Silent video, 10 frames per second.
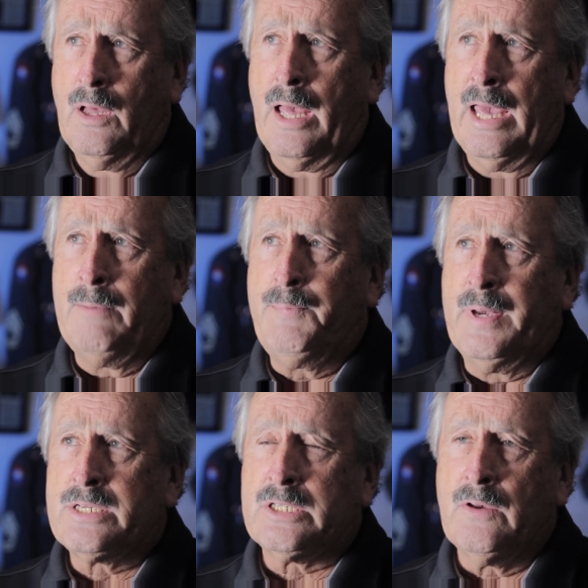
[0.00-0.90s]
A
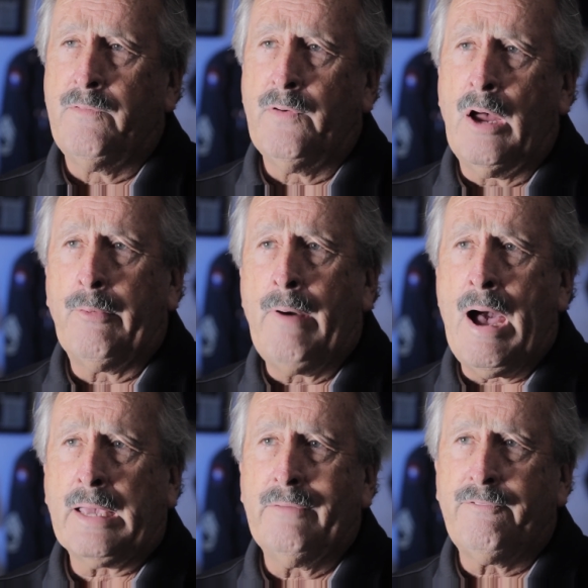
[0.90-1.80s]
piece of uh,
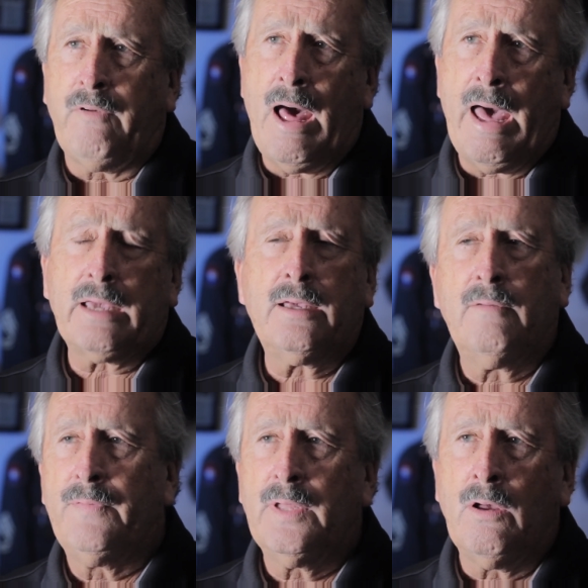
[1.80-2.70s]
rocket flak
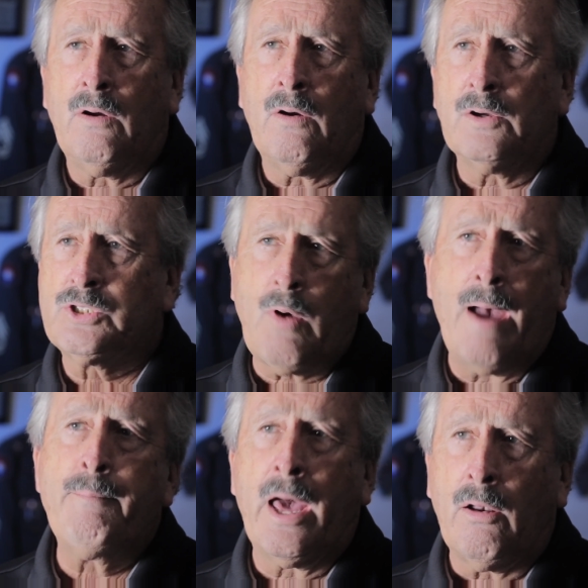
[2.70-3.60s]
or
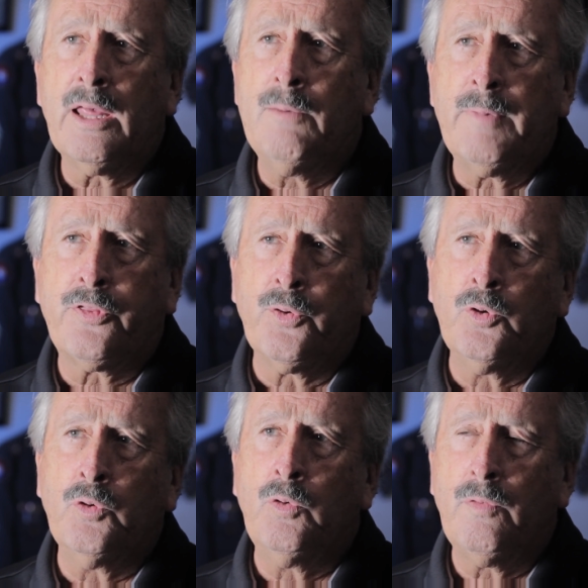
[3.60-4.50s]
scrap metal hit me
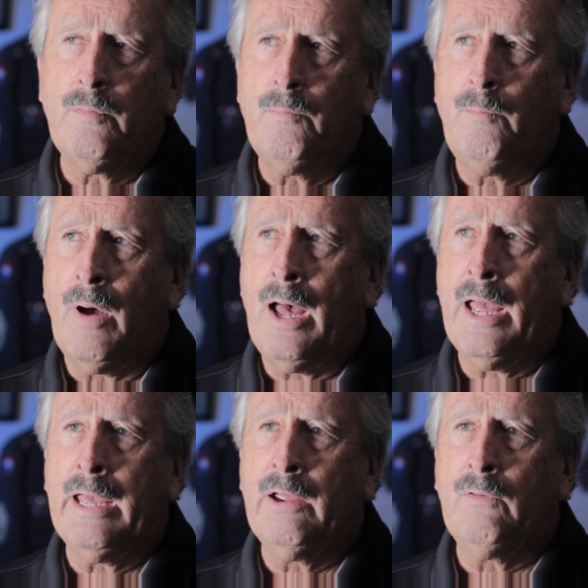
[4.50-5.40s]
through
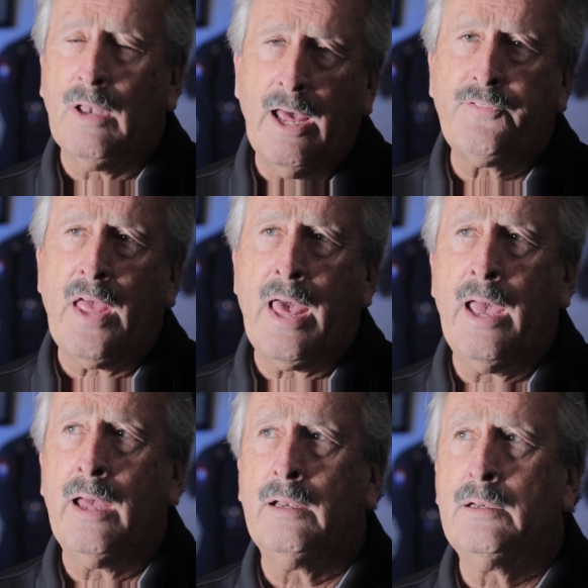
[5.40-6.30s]
my left
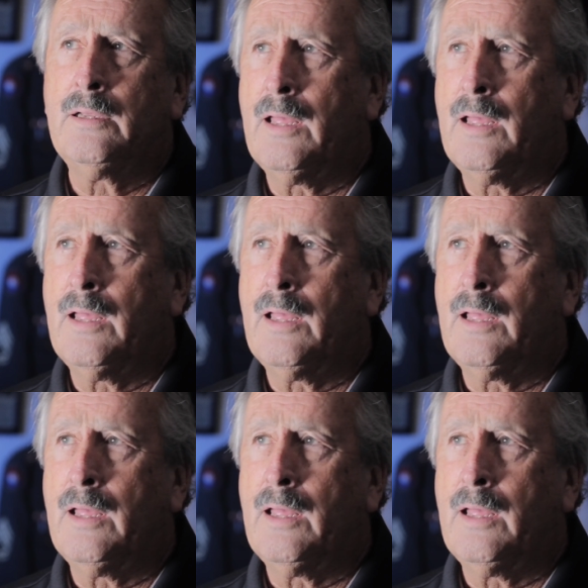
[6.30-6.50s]
hand,